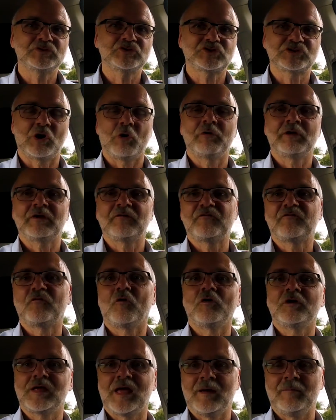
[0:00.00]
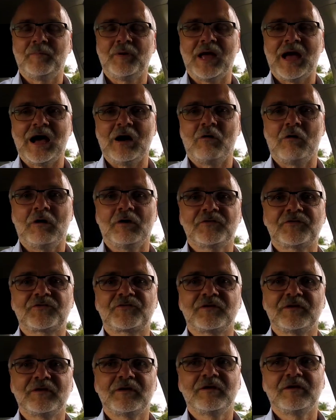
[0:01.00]
showing 40 ampere
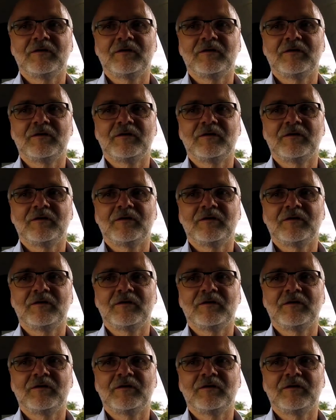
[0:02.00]
hours